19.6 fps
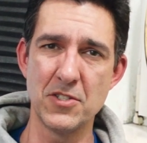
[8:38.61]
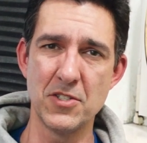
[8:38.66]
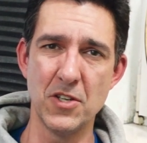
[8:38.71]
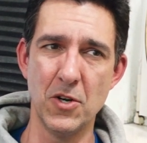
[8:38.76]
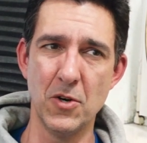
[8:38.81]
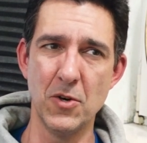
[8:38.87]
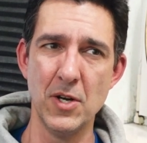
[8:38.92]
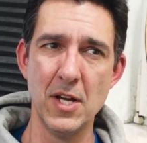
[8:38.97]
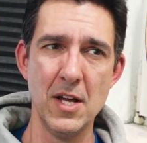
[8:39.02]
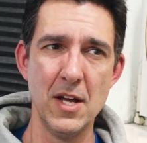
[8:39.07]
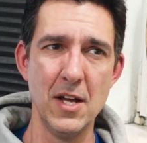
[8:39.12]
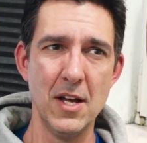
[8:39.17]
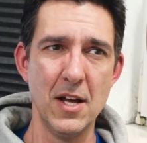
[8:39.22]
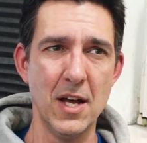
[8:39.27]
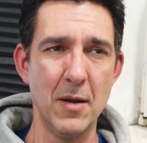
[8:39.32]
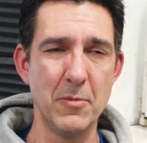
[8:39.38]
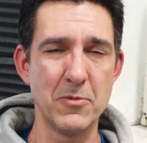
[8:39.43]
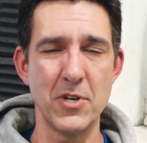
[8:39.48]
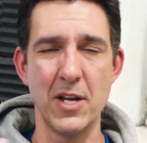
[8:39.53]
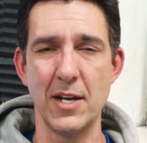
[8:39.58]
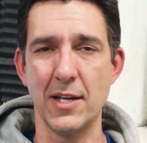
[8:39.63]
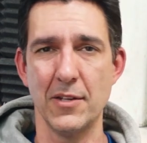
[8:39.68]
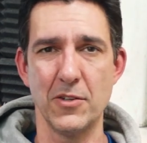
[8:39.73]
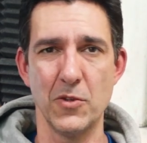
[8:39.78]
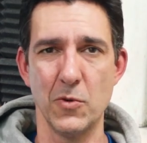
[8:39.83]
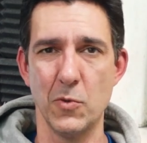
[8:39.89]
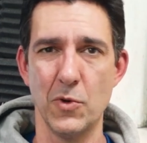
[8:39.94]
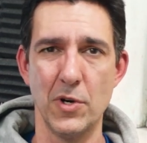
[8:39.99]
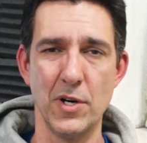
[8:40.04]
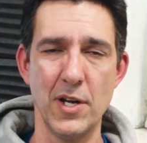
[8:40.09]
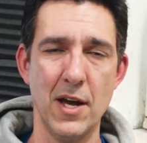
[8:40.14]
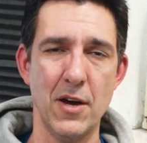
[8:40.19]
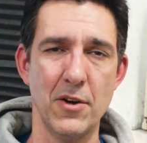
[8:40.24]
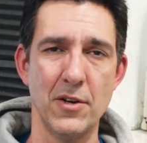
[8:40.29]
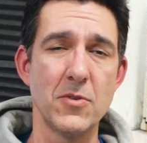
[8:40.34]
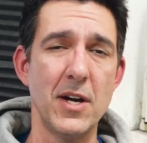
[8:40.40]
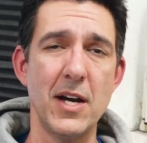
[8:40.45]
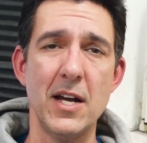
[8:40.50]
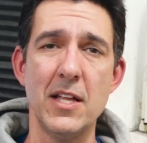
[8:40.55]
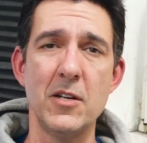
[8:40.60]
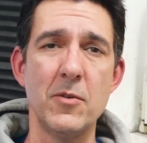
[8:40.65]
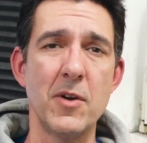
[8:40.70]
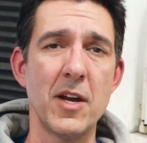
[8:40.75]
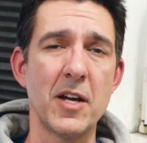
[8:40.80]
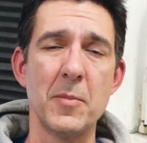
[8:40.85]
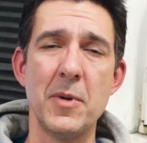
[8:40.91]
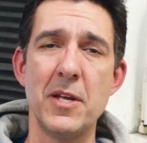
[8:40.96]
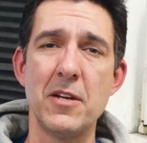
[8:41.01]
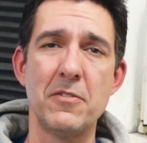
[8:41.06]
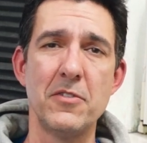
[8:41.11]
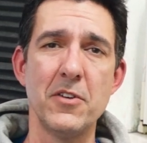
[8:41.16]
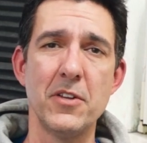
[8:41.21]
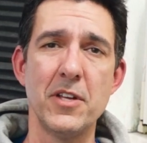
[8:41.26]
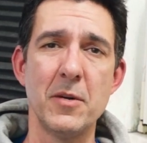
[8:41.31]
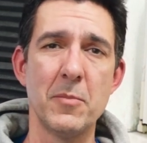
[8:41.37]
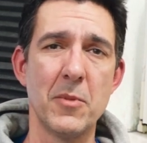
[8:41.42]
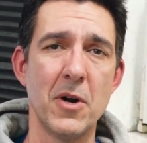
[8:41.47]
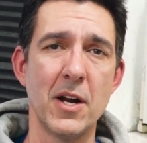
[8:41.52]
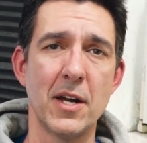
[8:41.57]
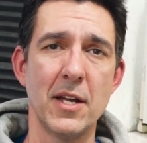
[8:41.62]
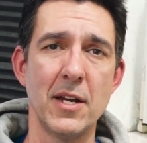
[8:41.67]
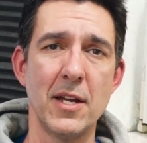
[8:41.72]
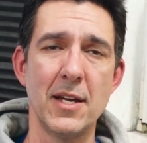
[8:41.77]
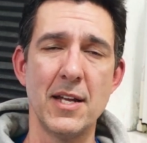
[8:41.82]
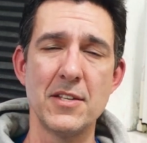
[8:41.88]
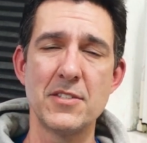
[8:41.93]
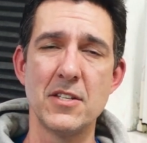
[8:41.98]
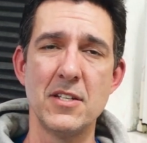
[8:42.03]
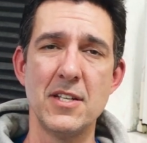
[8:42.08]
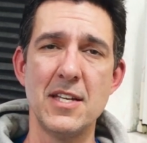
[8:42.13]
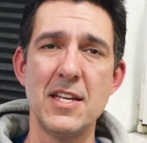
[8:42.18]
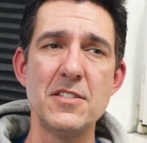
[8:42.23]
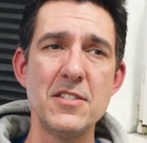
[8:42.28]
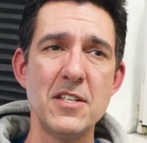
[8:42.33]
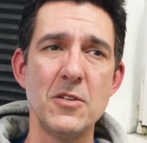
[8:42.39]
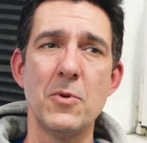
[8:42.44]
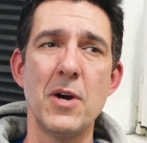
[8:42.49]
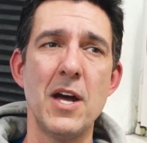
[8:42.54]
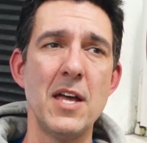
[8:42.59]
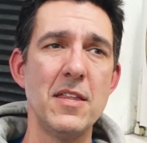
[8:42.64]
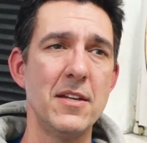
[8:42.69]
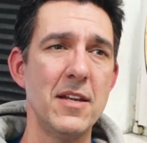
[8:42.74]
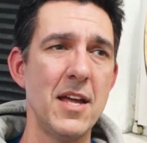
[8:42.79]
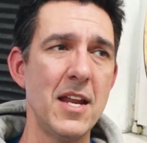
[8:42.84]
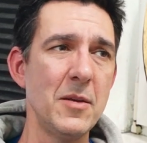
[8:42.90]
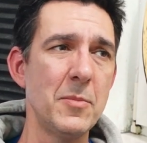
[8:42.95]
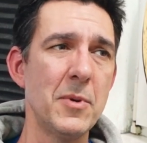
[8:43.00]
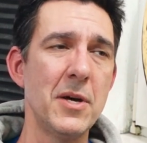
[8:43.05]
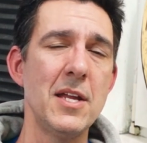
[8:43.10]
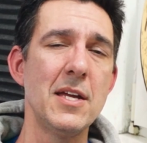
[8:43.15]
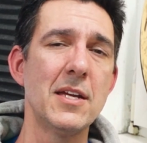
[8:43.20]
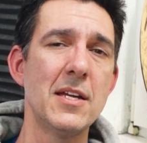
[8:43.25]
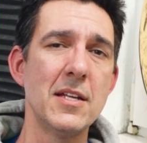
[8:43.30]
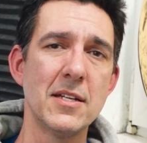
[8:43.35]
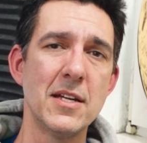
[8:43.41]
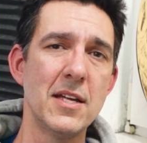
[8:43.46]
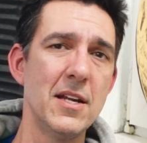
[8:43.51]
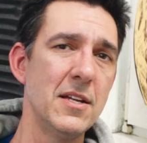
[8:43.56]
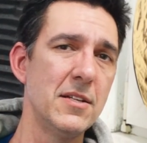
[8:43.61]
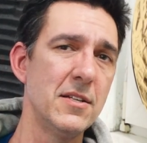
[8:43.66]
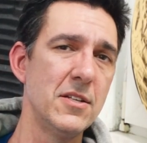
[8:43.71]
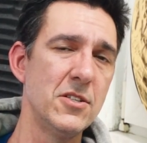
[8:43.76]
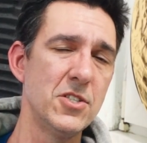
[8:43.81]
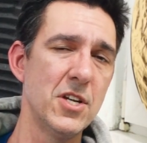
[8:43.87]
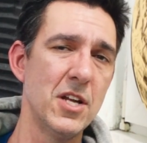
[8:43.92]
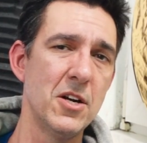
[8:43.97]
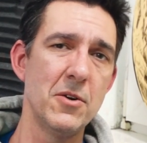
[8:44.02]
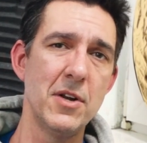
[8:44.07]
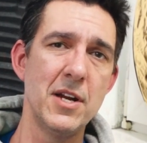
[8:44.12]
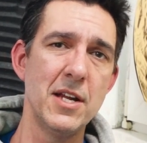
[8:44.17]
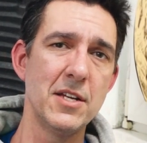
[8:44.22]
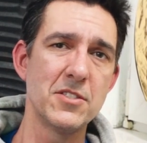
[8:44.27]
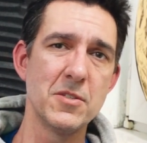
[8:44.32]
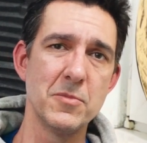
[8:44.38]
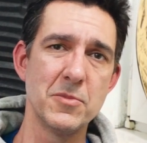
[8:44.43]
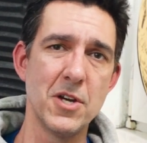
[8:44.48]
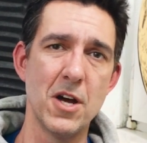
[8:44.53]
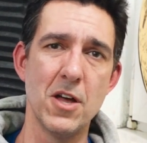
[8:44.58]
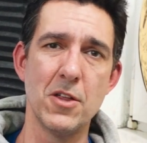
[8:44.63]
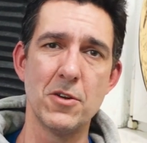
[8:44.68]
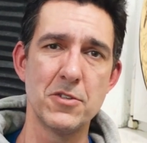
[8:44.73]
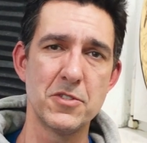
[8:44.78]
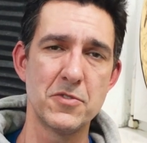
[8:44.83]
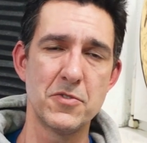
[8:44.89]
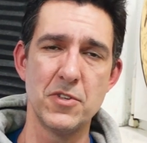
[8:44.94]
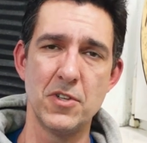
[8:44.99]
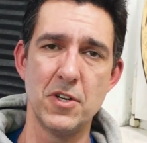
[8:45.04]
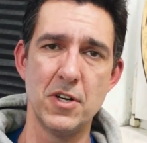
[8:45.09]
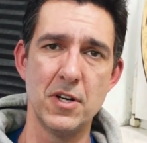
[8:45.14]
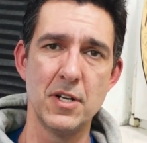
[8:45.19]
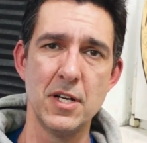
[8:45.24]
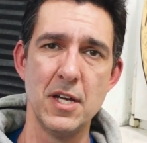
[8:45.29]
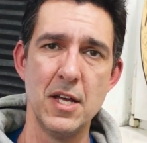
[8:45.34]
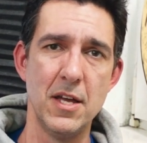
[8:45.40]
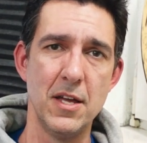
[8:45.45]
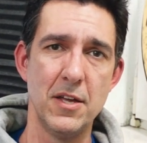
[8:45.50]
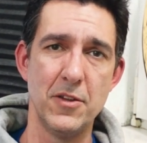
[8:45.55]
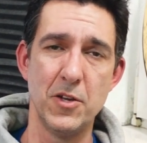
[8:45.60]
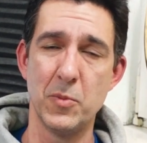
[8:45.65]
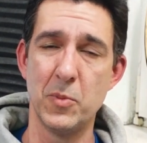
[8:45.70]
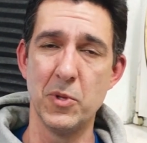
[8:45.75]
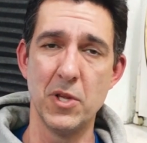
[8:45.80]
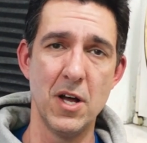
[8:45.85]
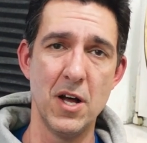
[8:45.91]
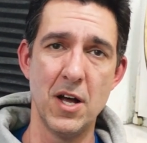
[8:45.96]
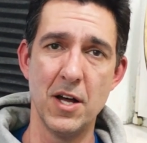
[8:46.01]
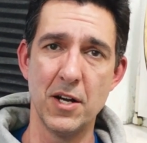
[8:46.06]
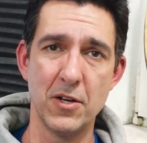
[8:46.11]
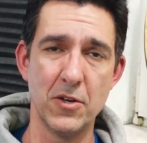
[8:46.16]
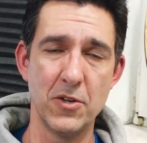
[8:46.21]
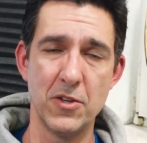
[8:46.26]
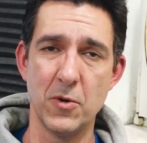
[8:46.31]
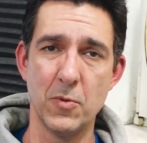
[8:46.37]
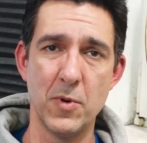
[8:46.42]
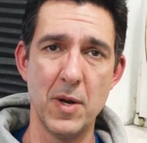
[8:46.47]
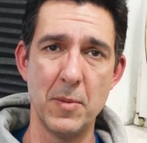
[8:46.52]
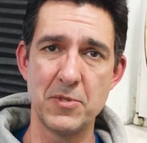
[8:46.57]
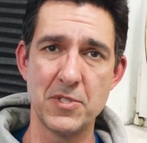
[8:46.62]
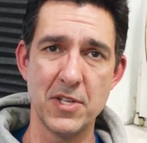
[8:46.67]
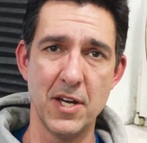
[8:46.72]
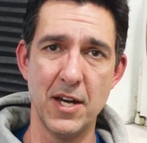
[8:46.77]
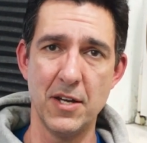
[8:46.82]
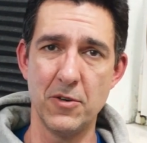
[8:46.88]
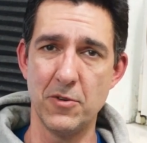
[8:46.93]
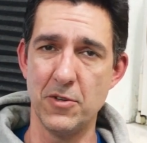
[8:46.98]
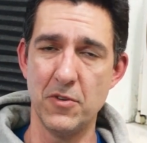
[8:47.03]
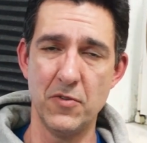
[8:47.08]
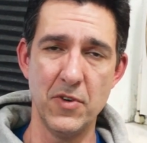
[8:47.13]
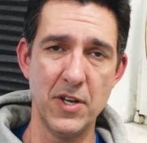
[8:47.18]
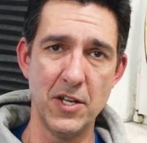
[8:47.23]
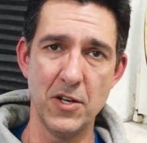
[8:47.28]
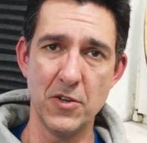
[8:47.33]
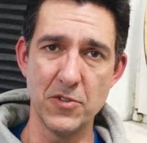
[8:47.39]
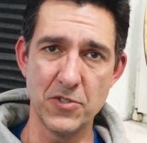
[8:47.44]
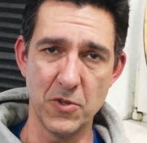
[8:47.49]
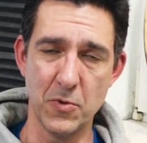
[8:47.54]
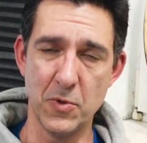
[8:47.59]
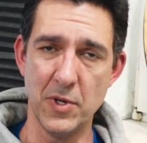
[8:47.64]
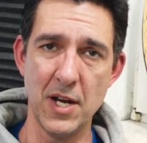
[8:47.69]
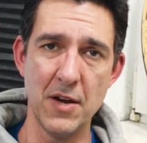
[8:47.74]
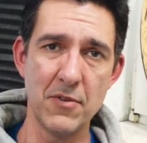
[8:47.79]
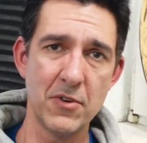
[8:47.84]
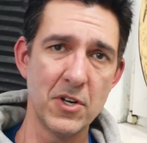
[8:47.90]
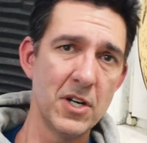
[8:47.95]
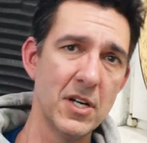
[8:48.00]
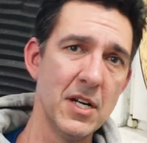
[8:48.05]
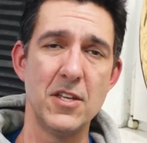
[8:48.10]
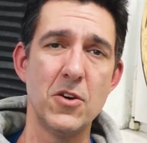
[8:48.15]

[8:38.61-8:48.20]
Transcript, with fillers: So I'm trying to get the word out. So I highly recommend affiliate marketing. It's an easy way that anybody can get into generating some dollars for their, their blog or their website or their videos or whatever.